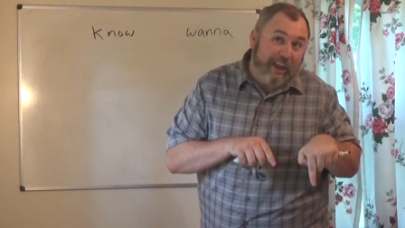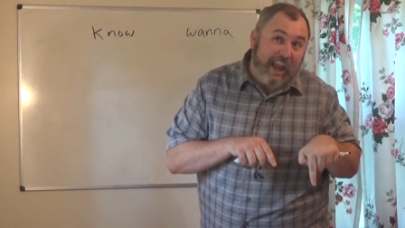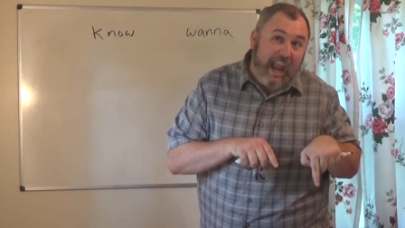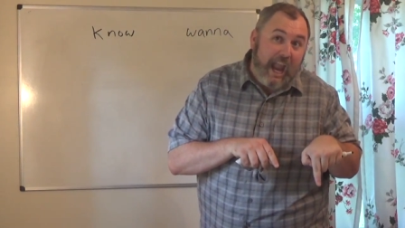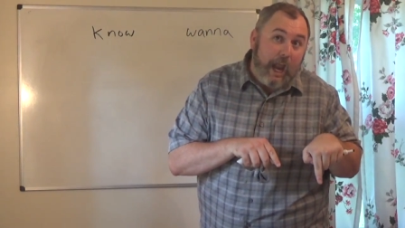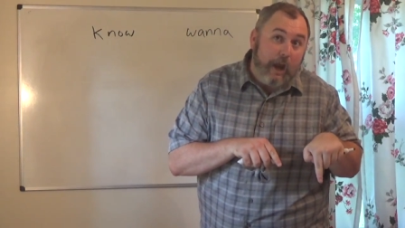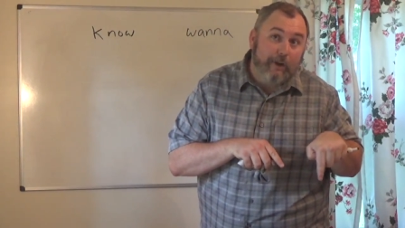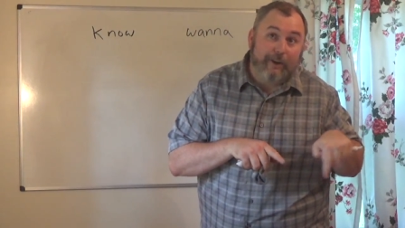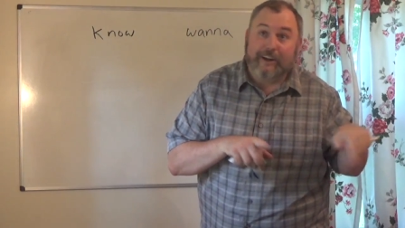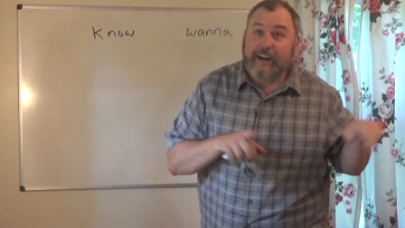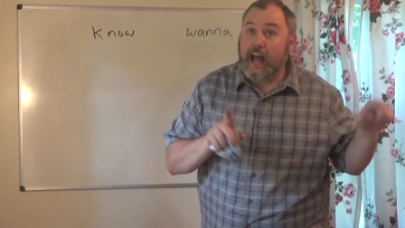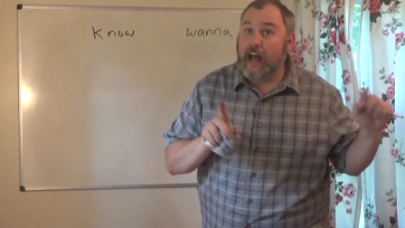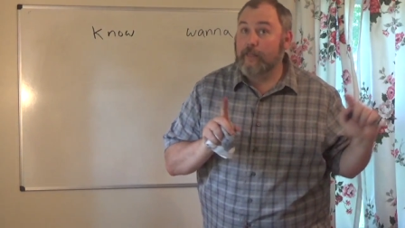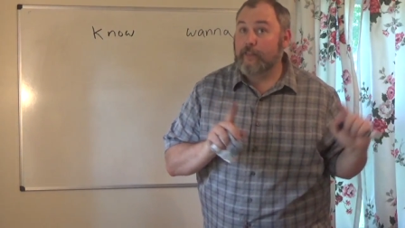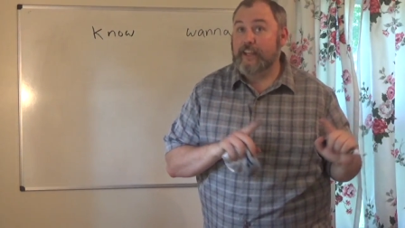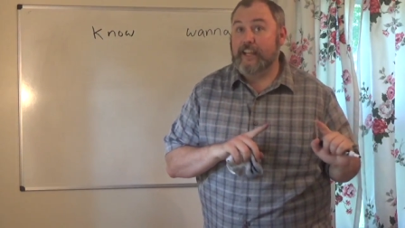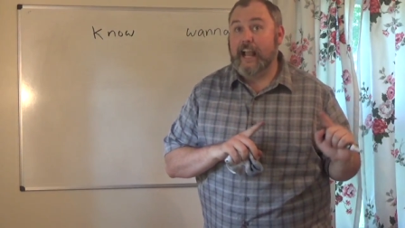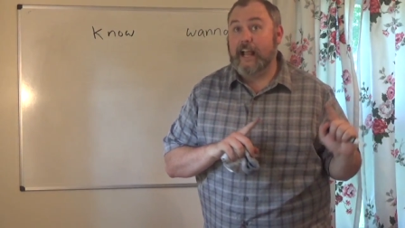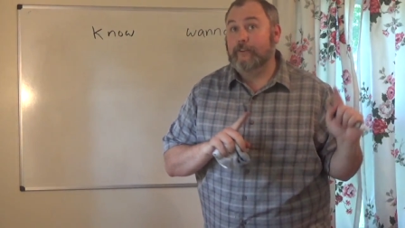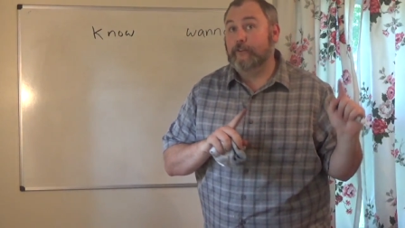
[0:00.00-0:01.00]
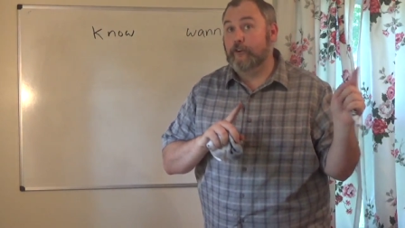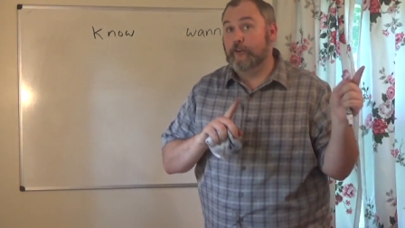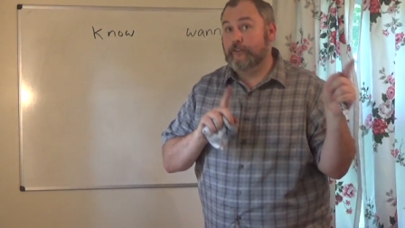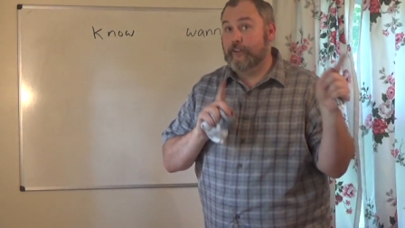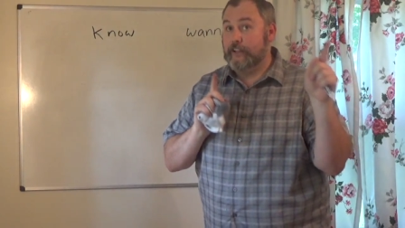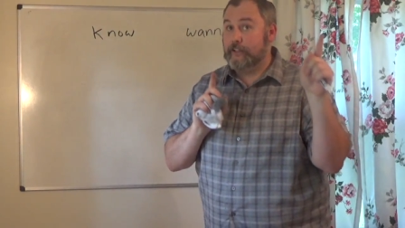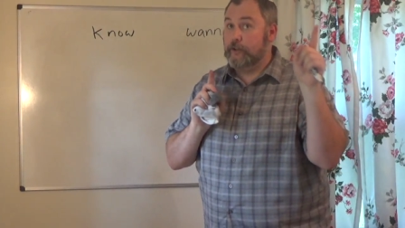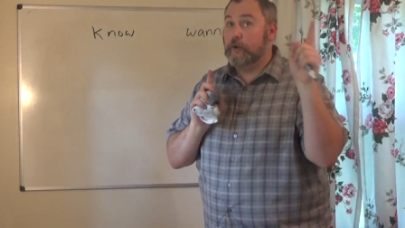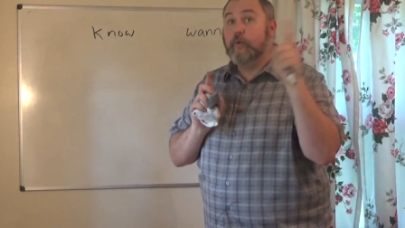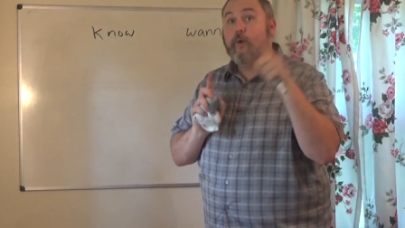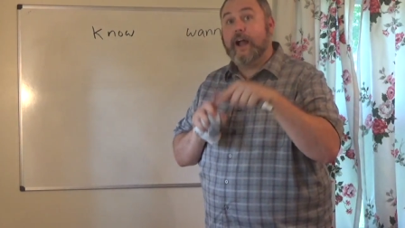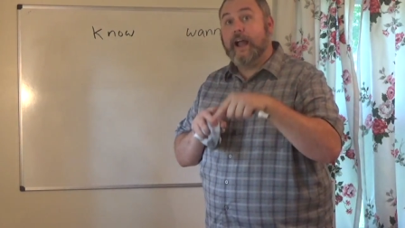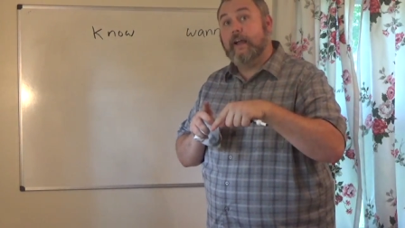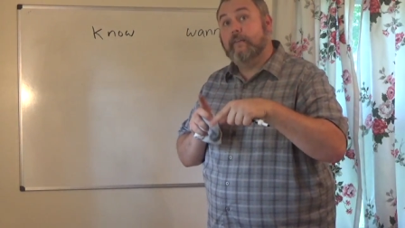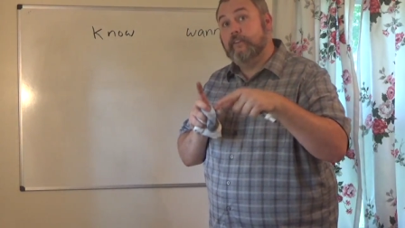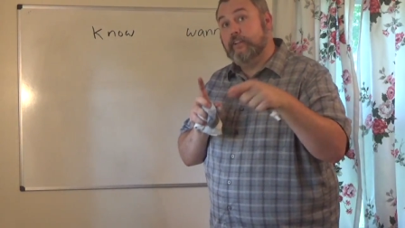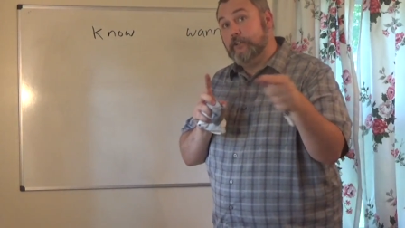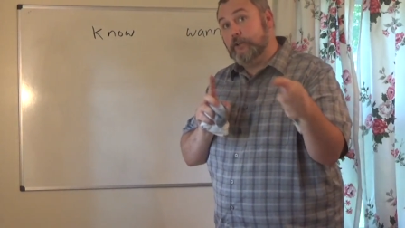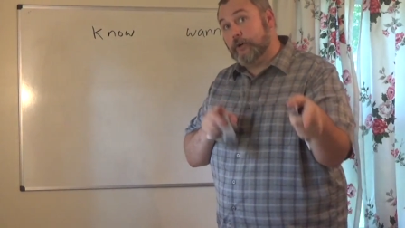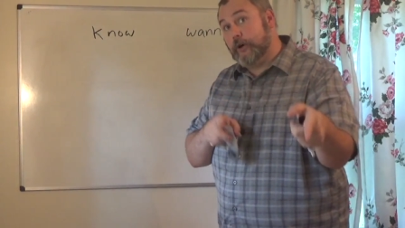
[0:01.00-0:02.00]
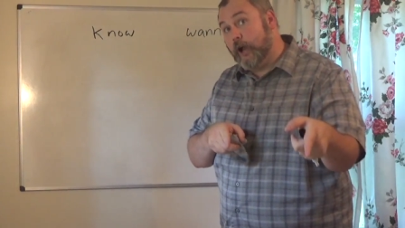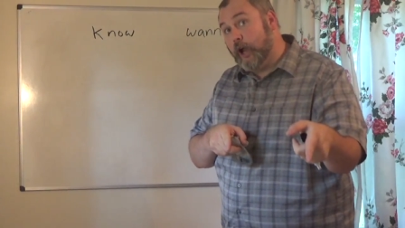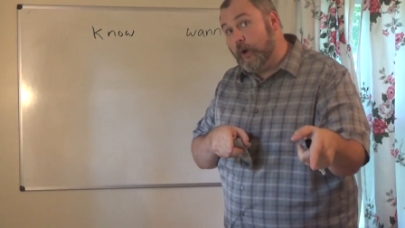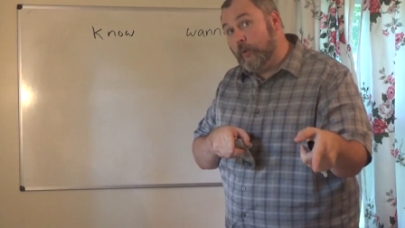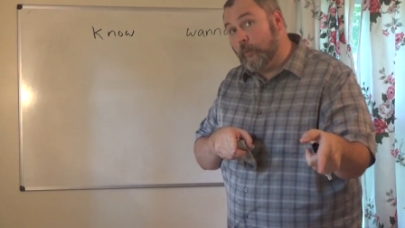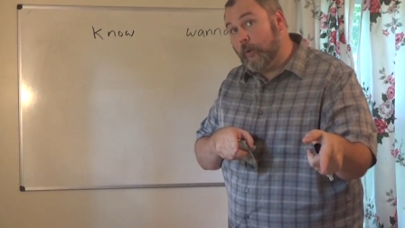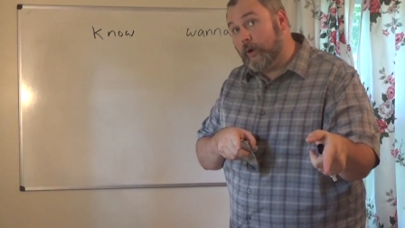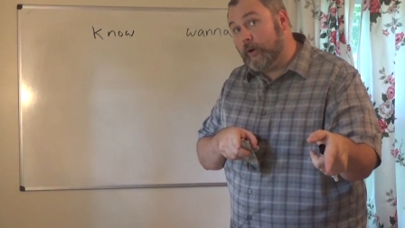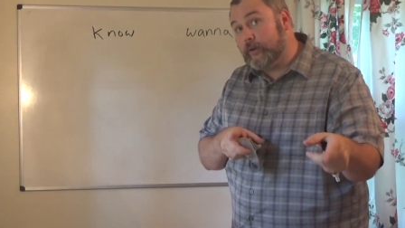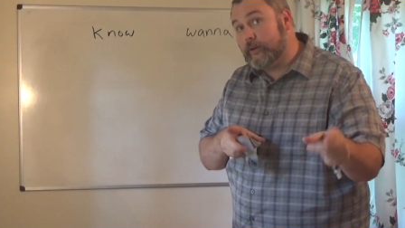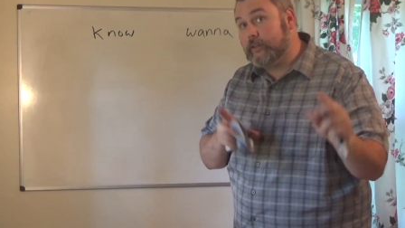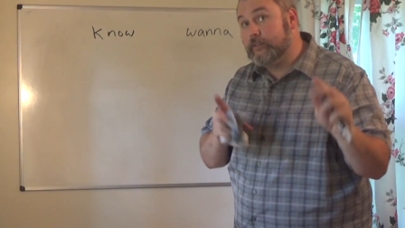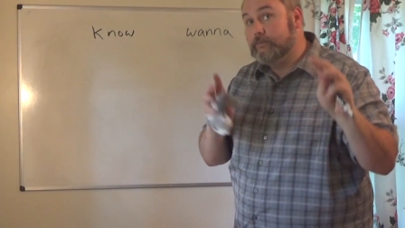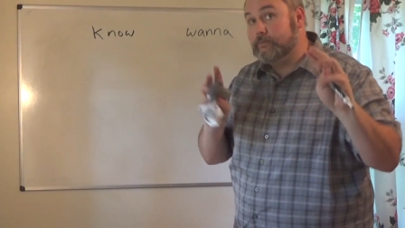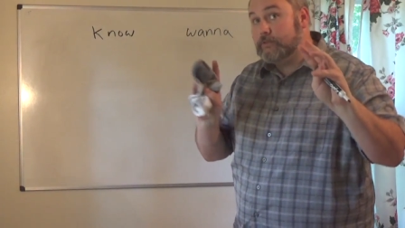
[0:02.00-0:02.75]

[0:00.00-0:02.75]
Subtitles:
here are not the answers that you'll have in your homework,